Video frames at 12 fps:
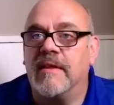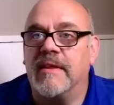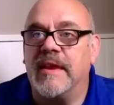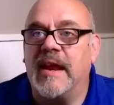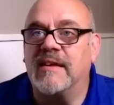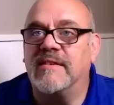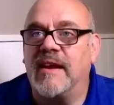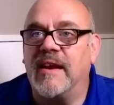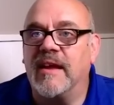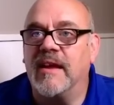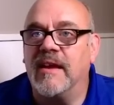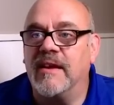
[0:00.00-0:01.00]
The next
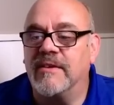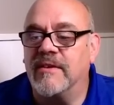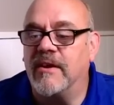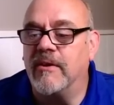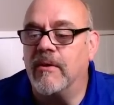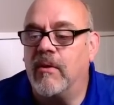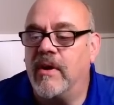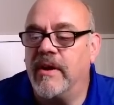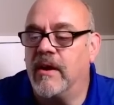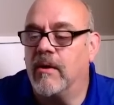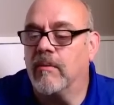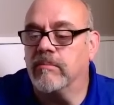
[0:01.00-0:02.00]
setting is under
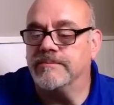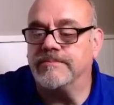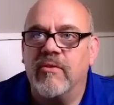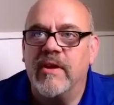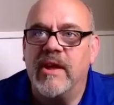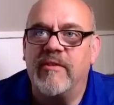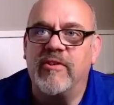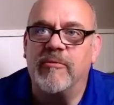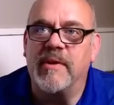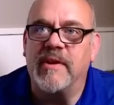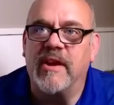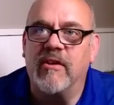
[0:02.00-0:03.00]
audio. If you've
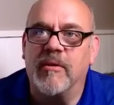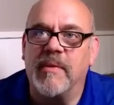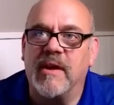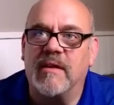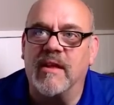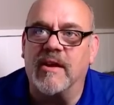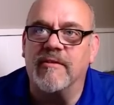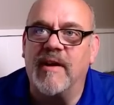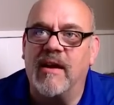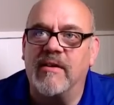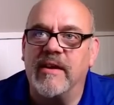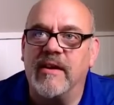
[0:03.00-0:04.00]
been hearing me click
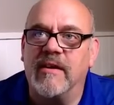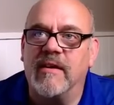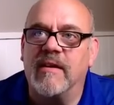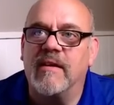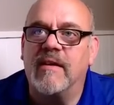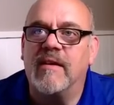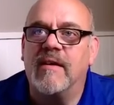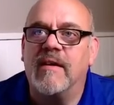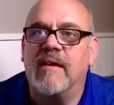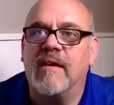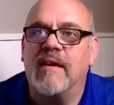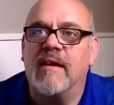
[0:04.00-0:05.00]
around here,
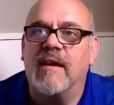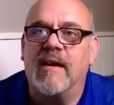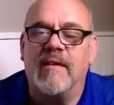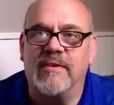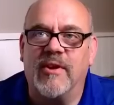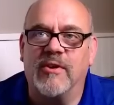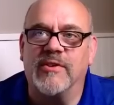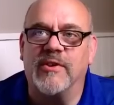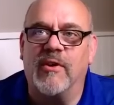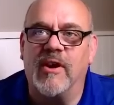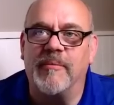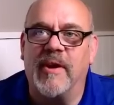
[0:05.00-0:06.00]
those
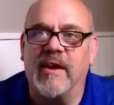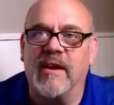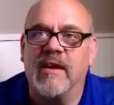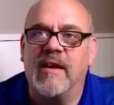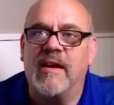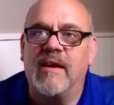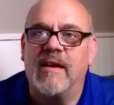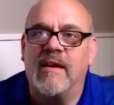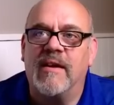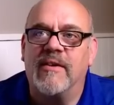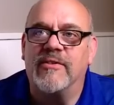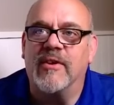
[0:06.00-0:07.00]
annoy me.
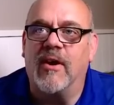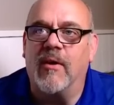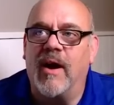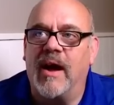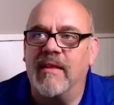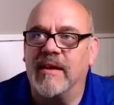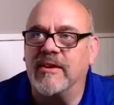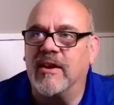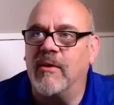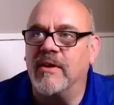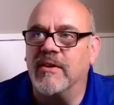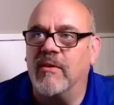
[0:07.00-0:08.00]
So I like to
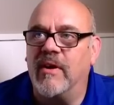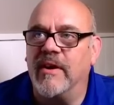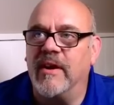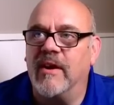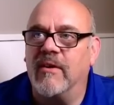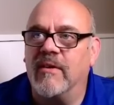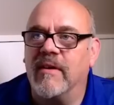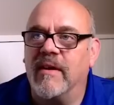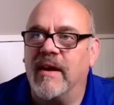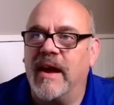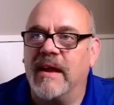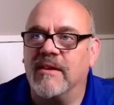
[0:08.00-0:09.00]
go into audio
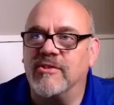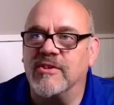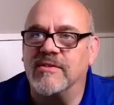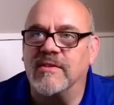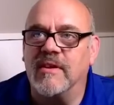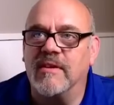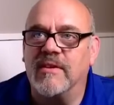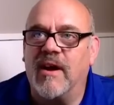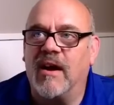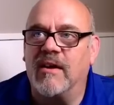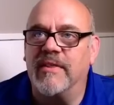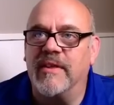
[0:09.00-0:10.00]
and just
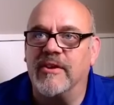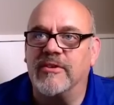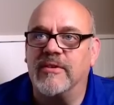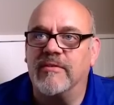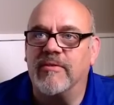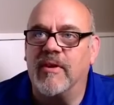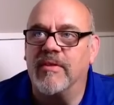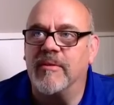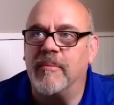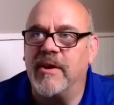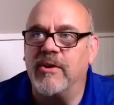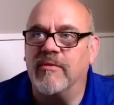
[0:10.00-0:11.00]
toggle this from the
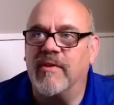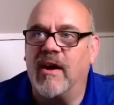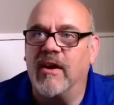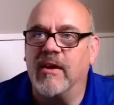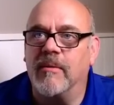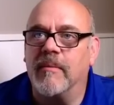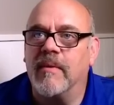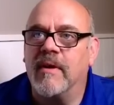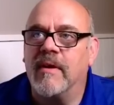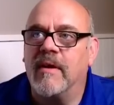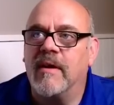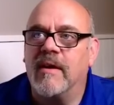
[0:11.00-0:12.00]
menu volume,
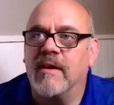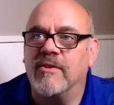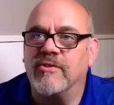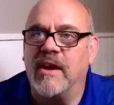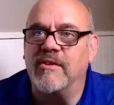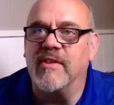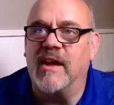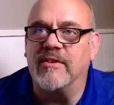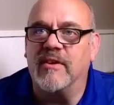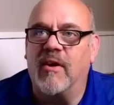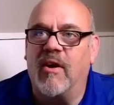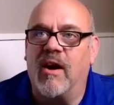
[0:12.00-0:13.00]
change that
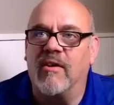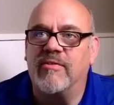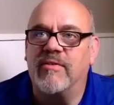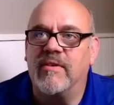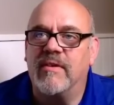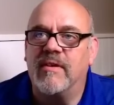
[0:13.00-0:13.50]
to off.